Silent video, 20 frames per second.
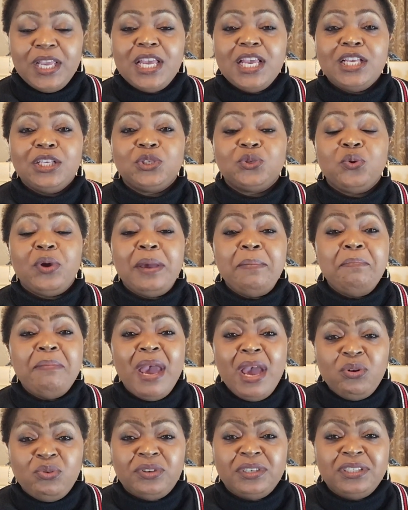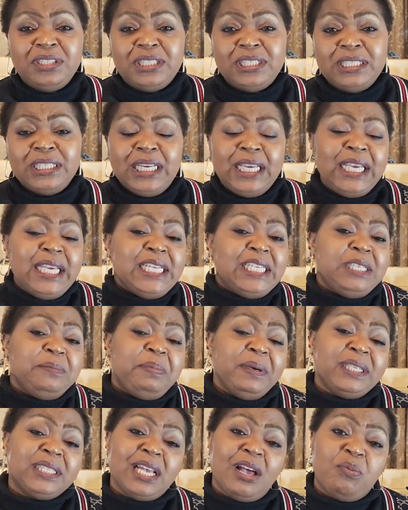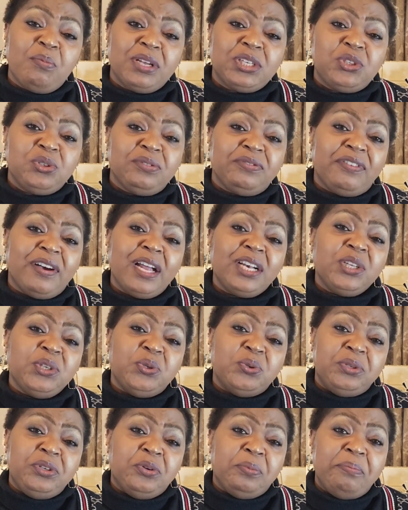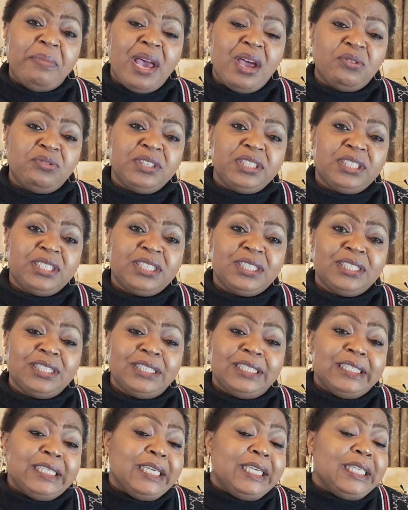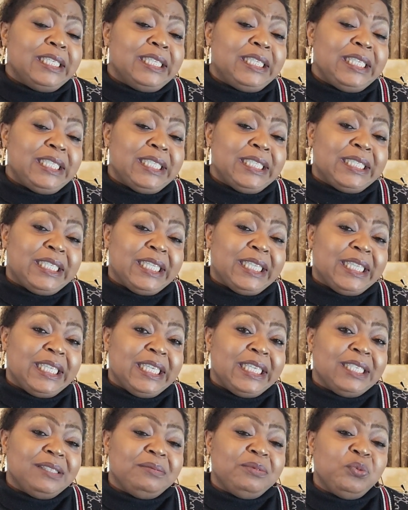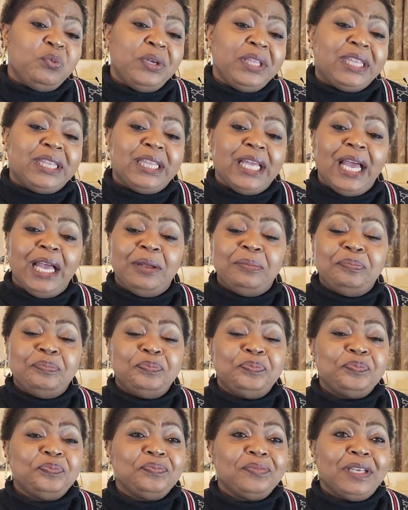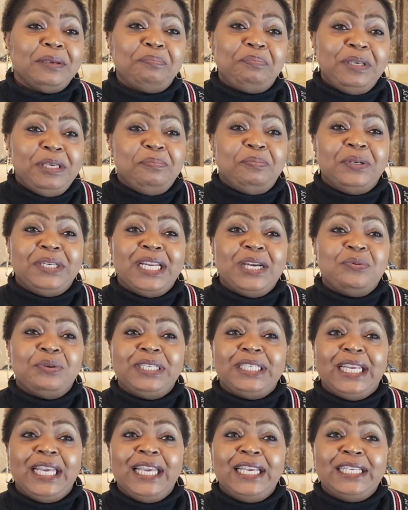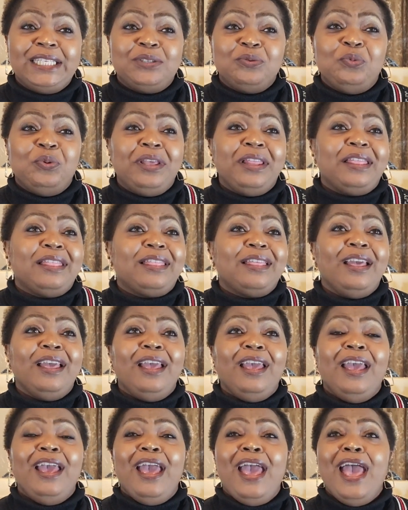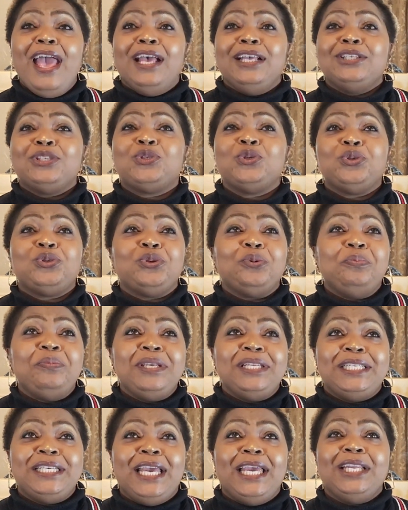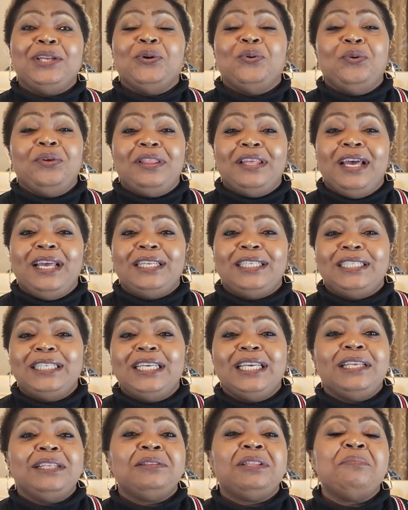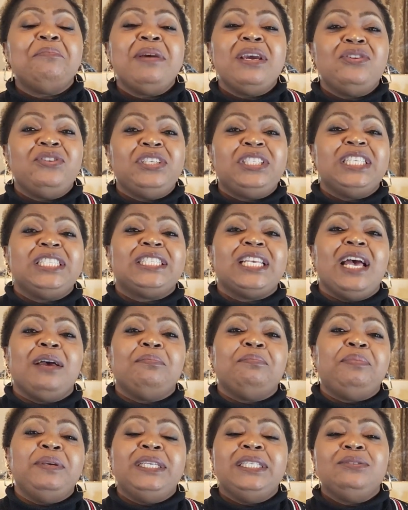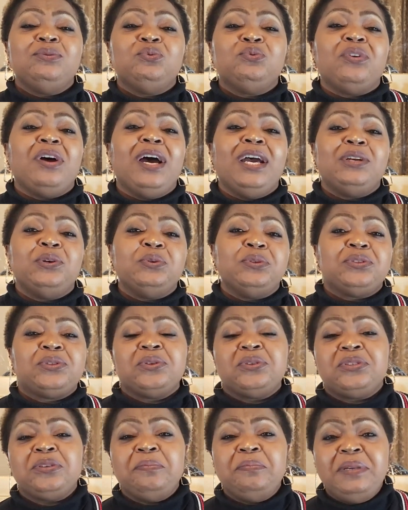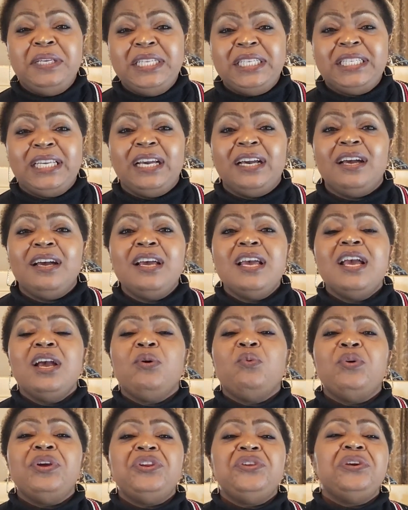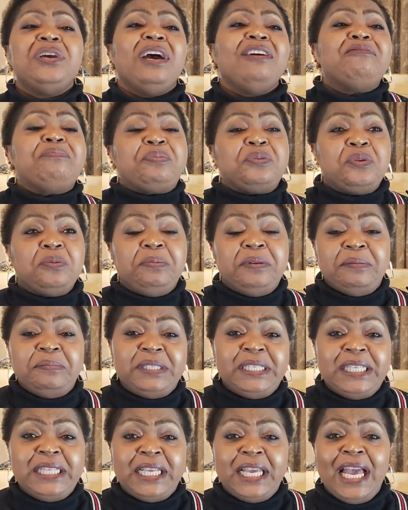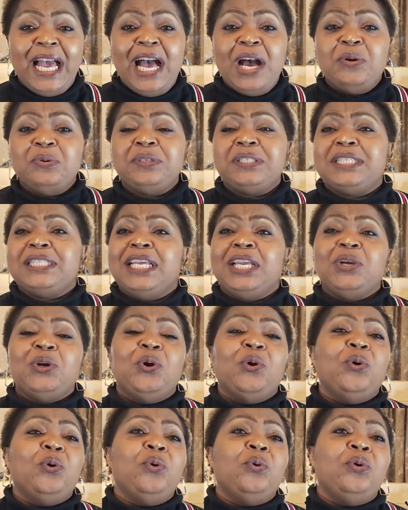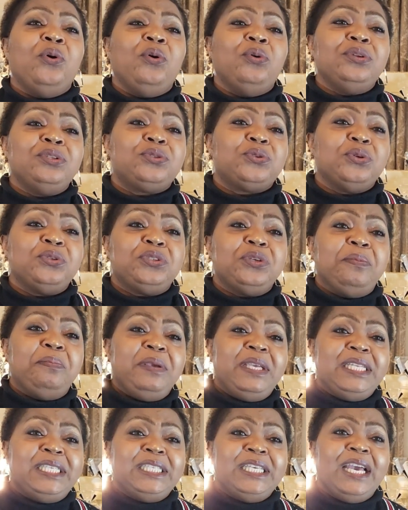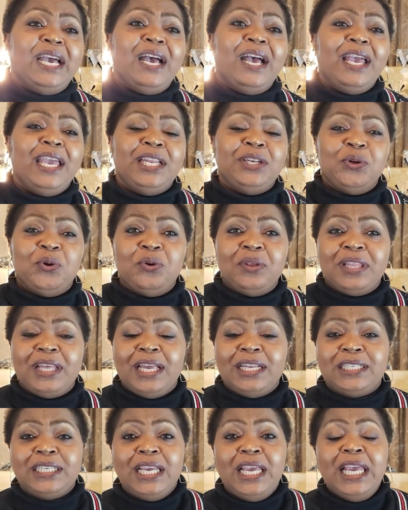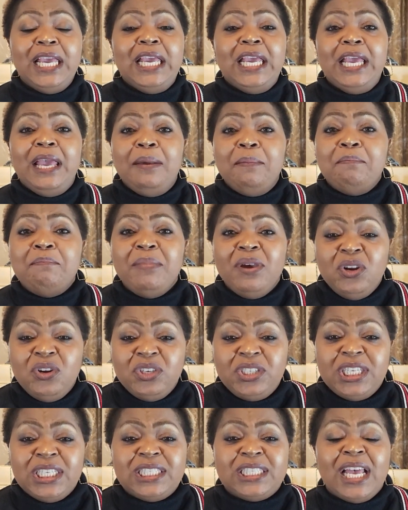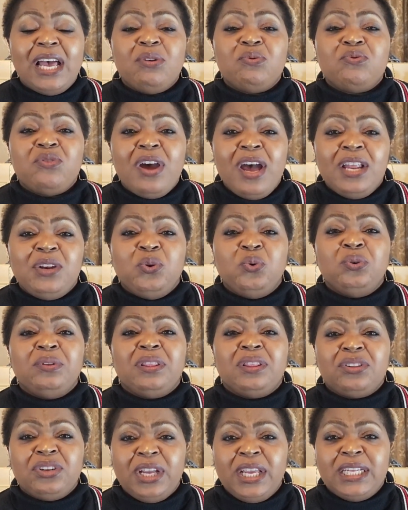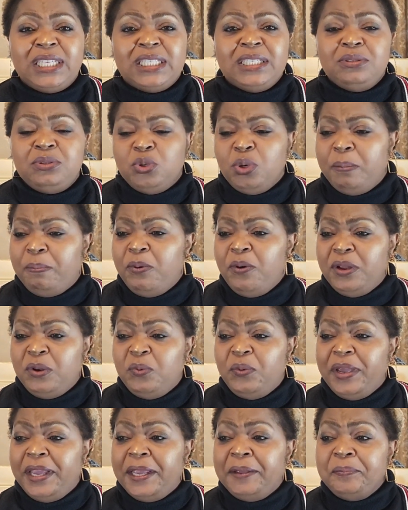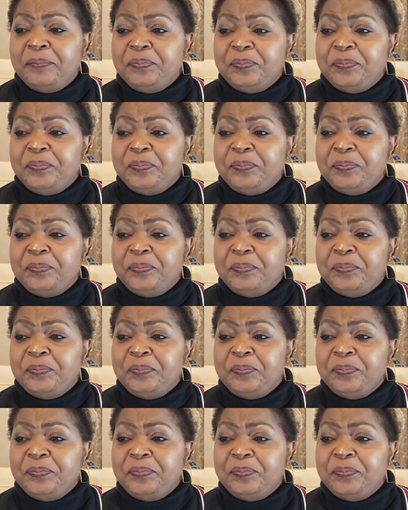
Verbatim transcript: So a marriage, it depends how much you value your marriage. This is the thing with um, people nowadays with social media and all that. The marriages are being run on social media. When you have problems in the house, they go on social media and all that. Marriages are run on threat to a point where